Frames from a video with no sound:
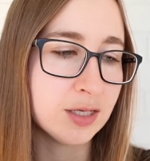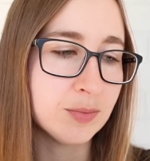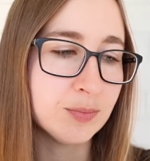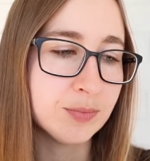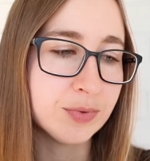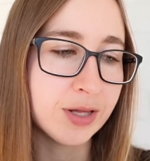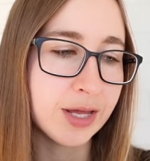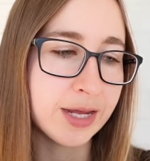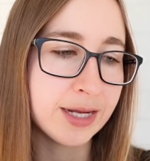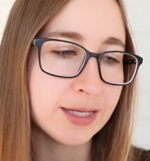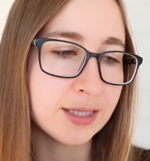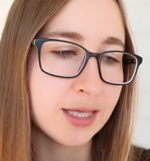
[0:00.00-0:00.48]

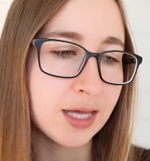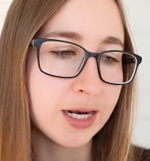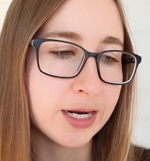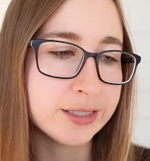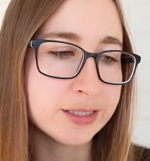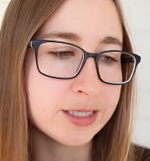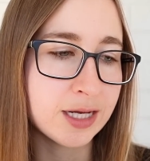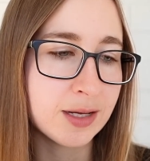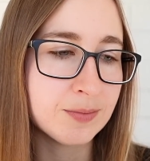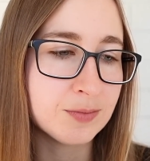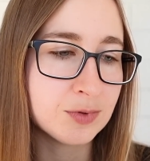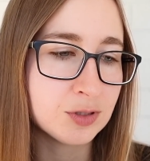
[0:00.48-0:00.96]
implying that
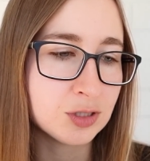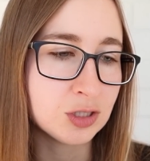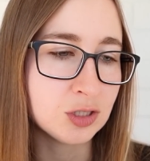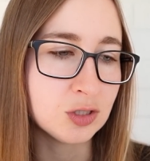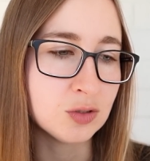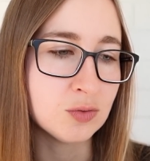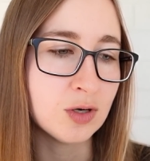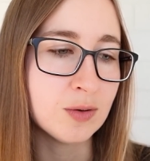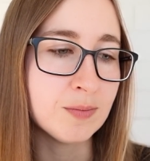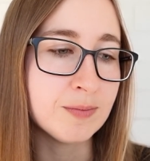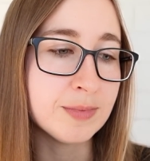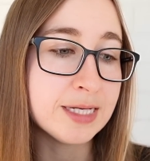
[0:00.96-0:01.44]
attempts
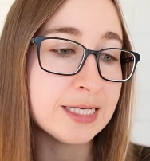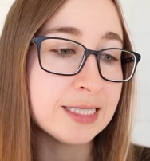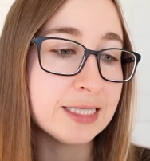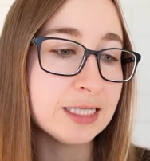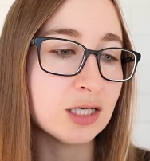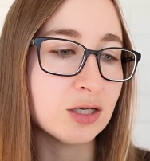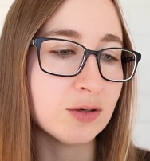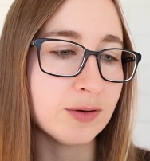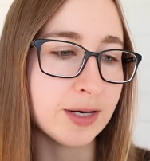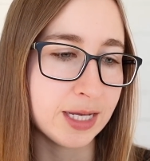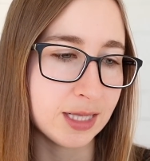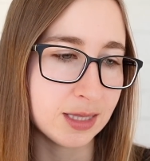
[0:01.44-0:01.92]
to
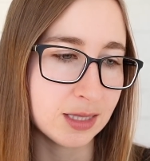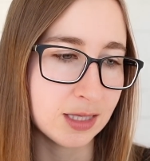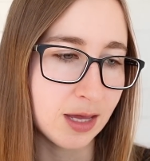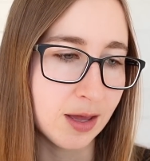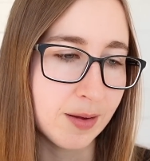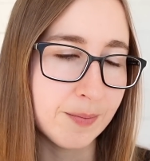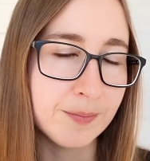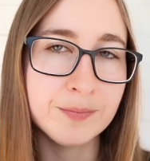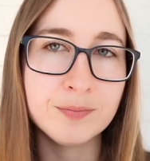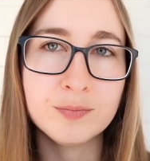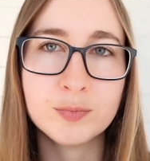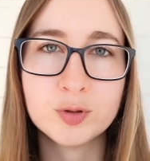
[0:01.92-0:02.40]
ameliorate
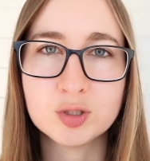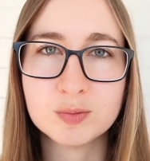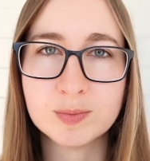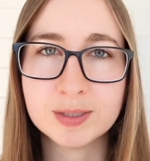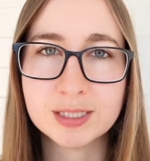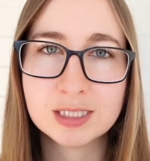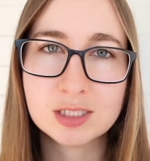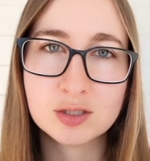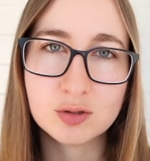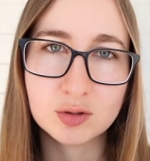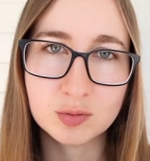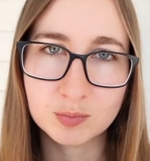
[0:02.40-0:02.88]
them, which
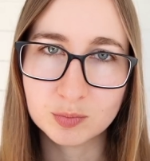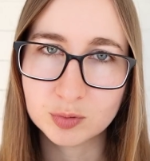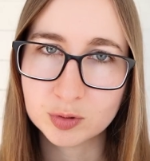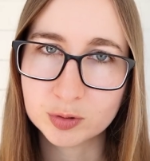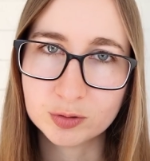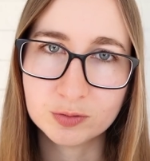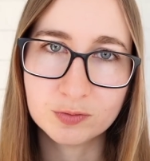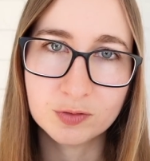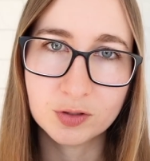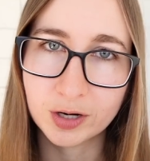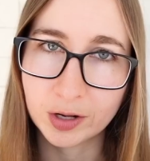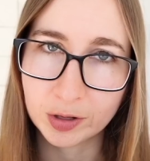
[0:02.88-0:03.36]
means to
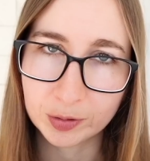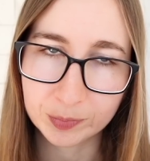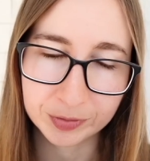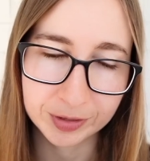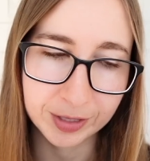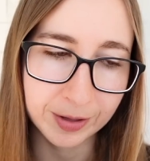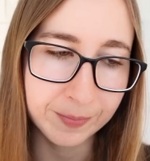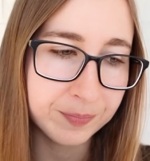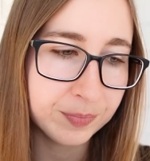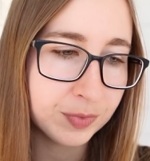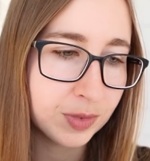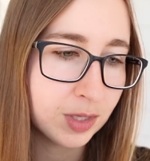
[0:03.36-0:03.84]
improve or help
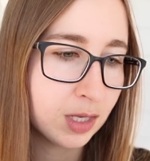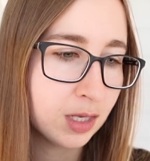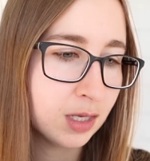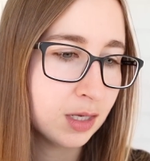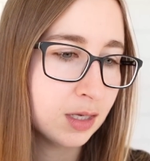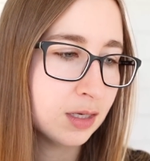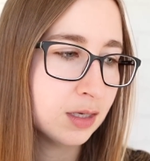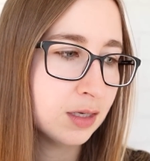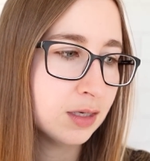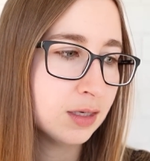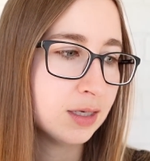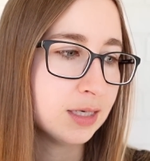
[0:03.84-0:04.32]
them,
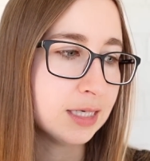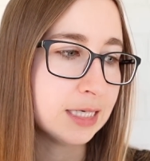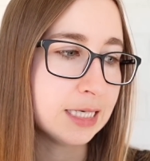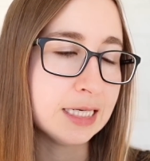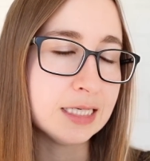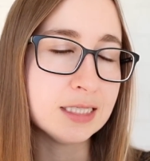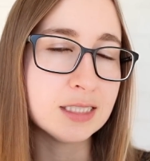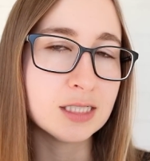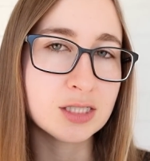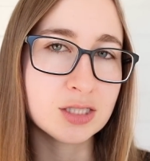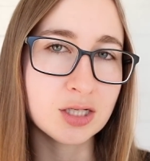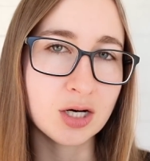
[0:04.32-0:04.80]

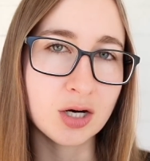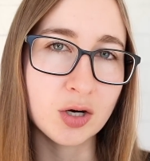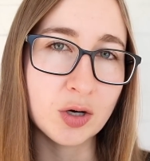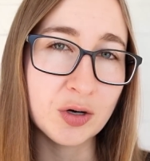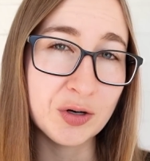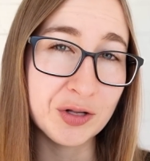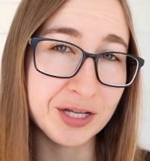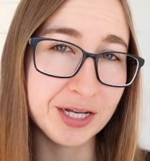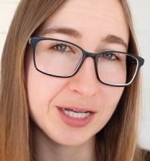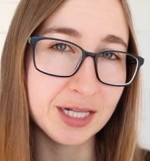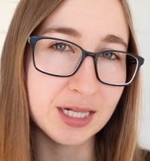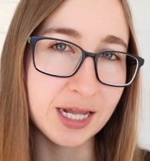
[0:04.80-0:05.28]
need to start
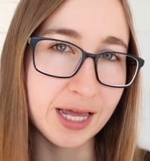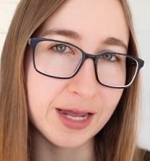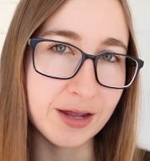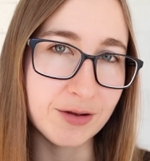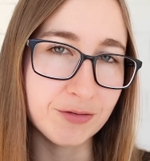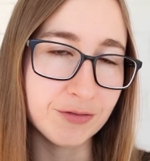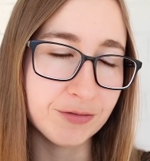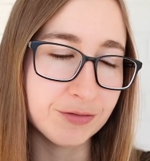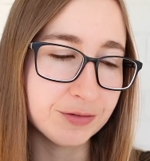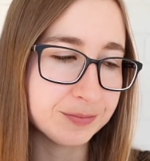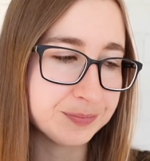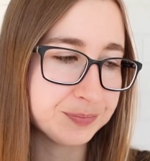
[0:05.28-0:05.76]
early in
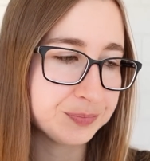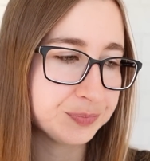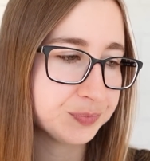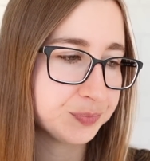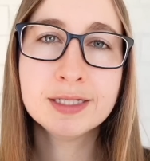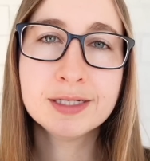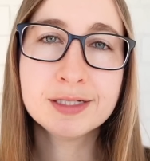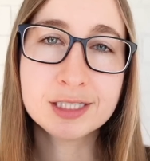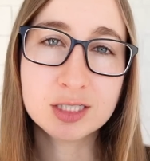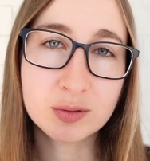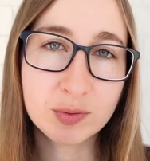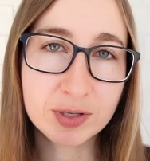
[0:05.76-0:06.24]
life.
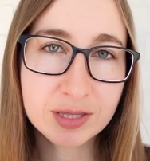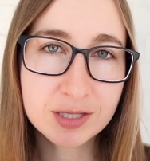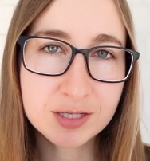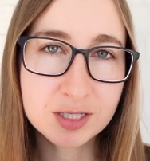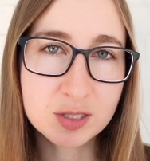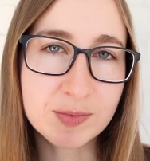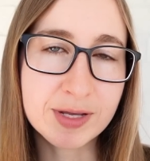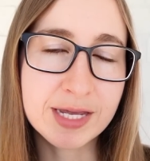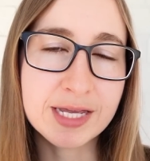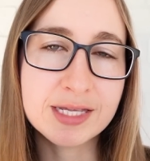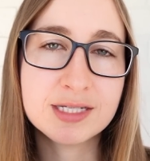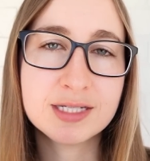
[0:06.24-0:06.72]
So what
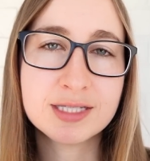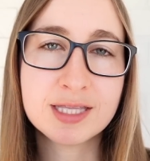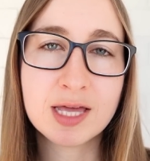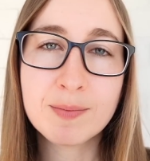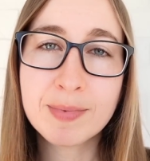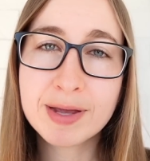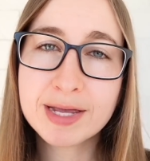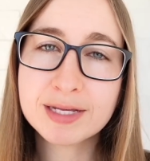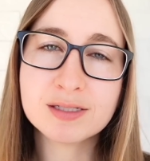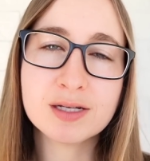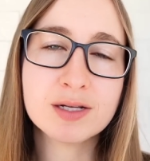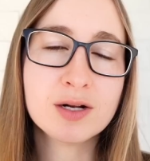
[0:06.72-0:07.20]
this means is that
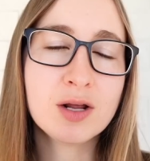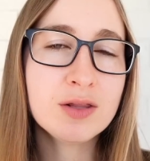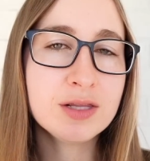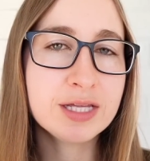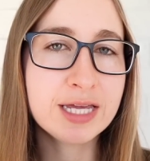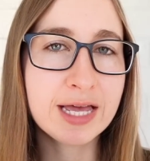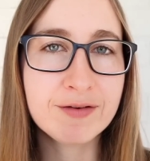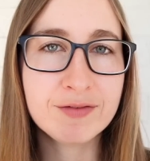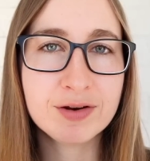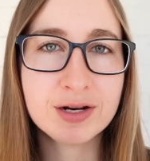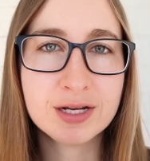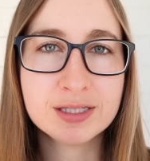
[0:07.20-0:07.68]
based on all
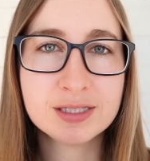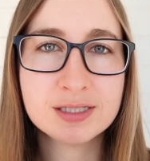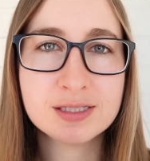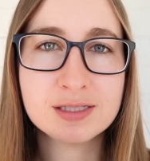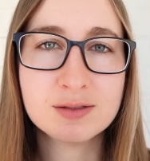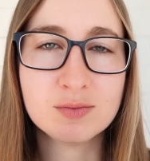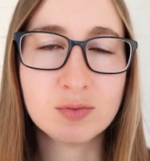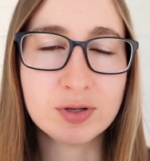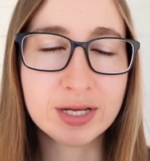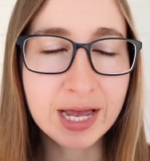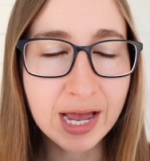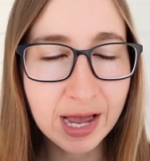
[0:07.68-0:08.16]
the
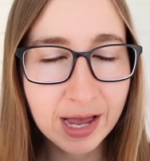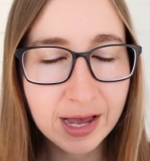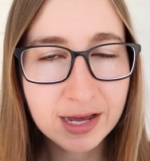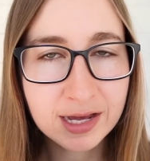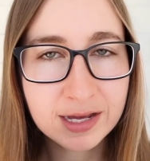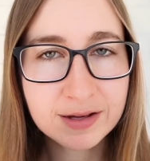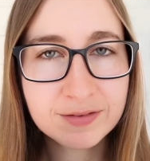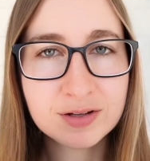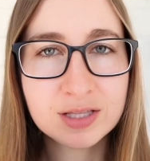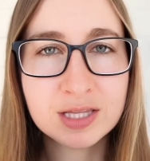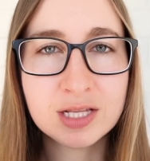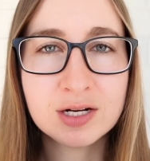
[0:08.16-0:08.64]
evidence we
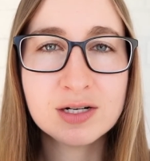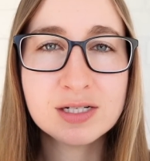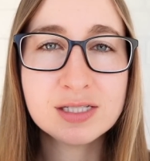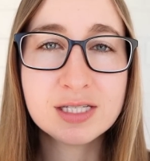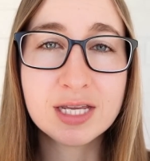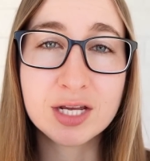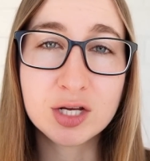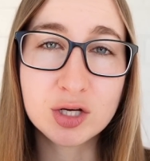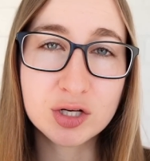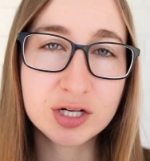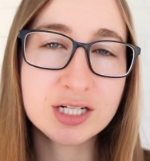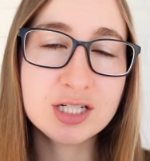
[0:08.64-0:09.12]
have, there is
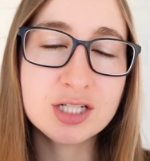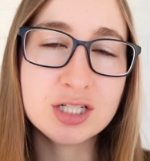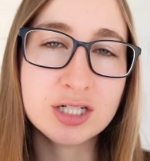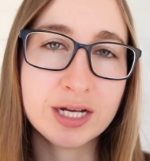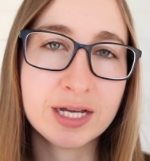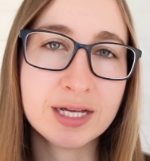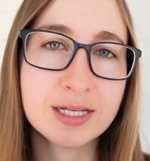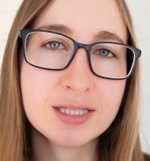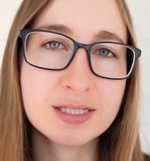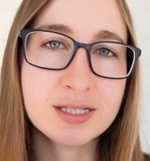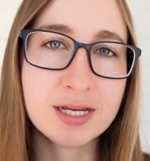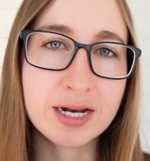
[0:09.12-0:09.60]
a good
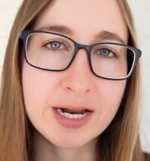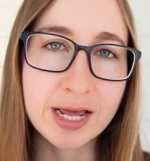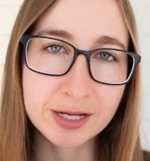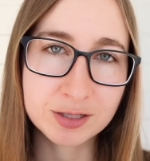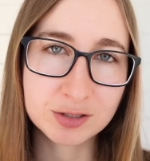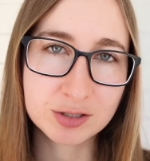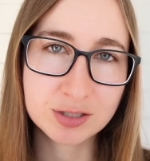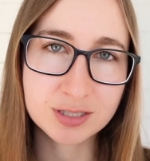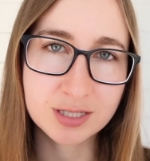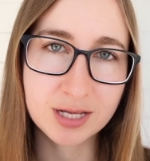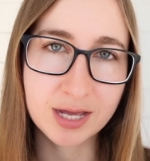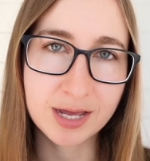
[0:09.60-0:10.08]
chance that
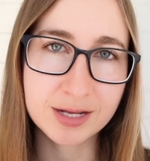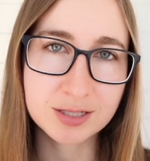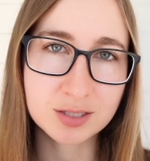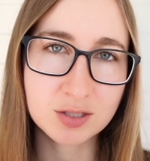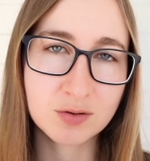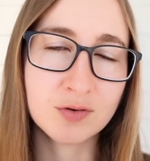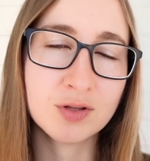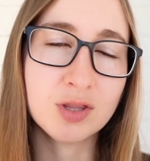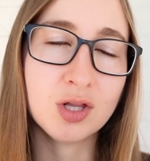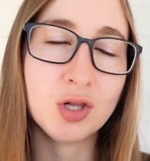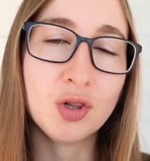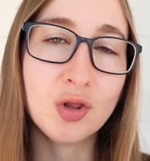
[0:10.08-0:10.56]
exercise
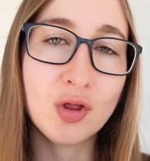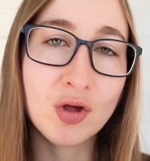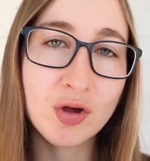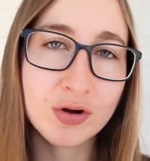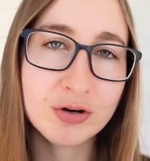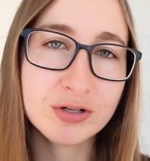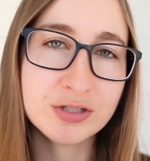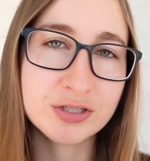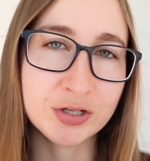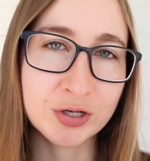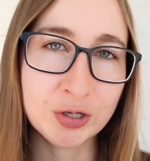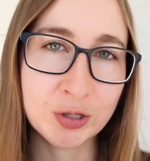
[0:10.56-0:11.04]
over the
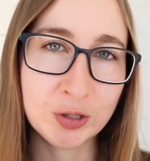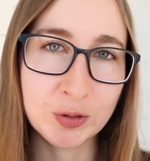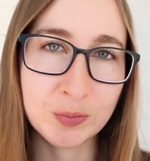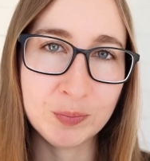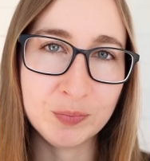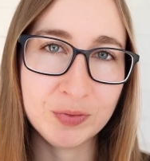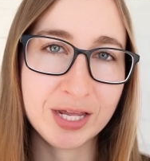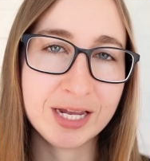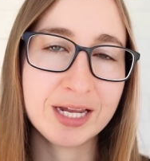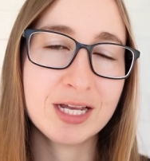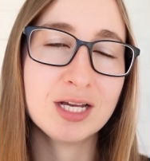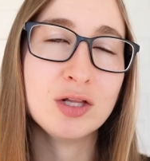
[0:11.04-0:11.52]
long
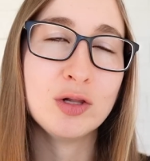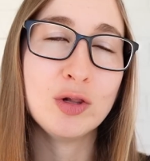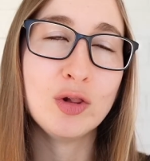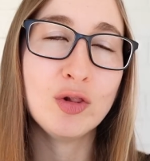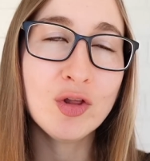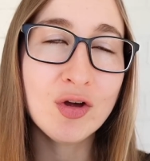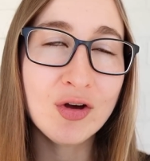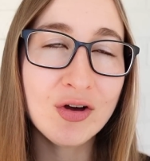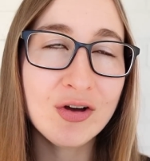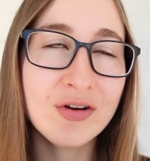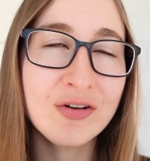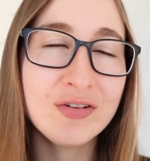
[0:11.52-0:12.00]
term, like
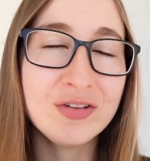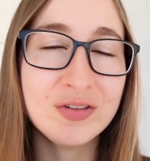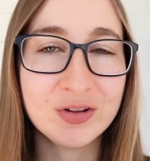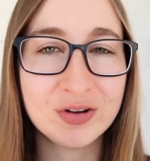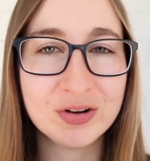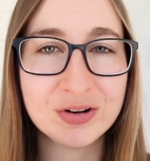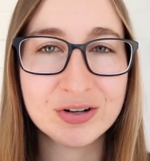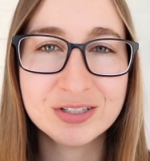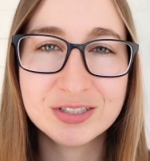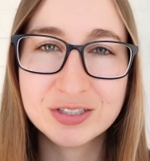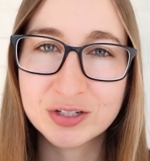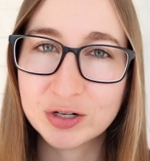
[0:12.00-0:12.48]

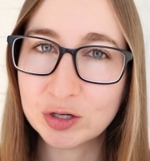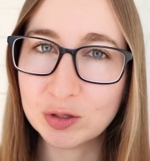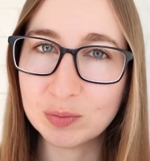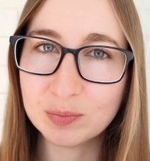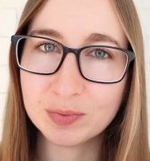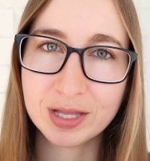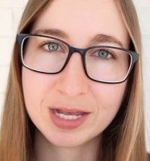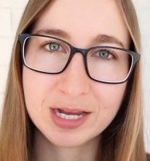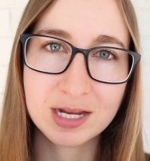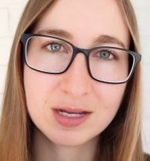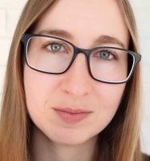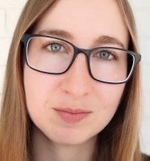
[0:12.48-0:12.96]
long
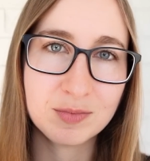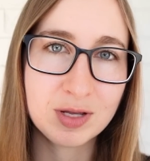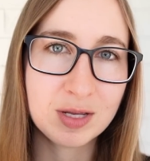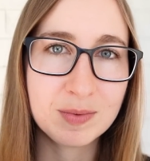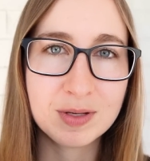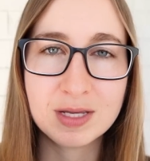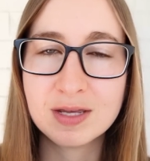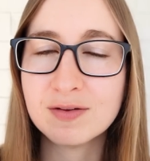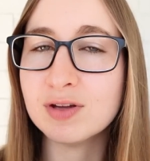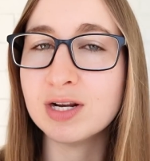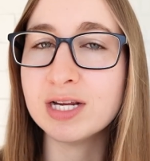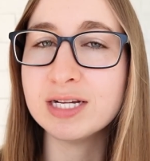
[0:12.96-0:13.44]
term, like
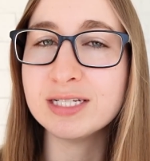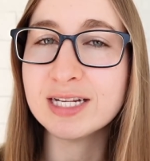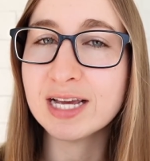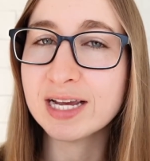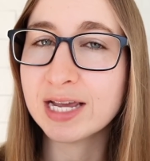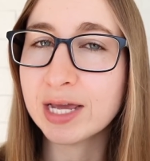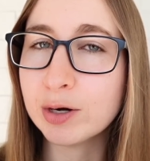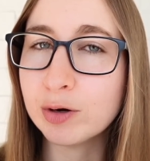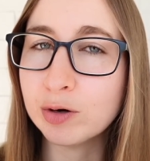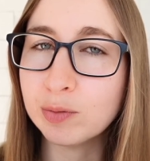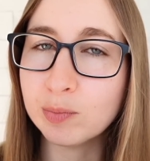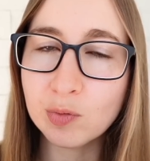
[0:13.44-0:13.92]
maybe even a
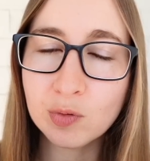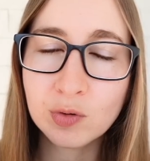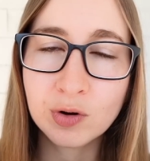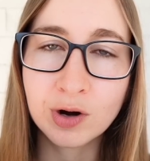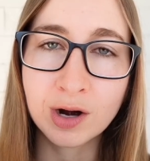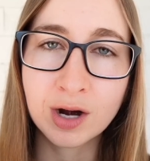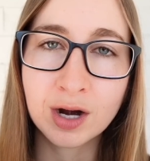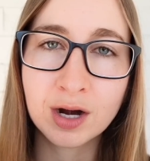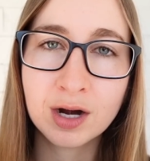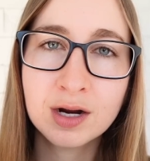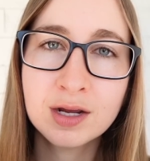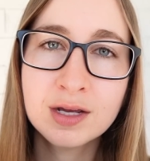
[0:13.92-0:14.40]
decade or
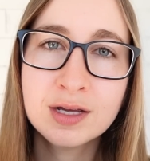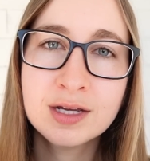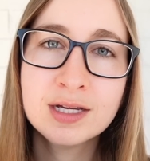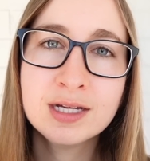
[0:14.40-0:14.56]
more,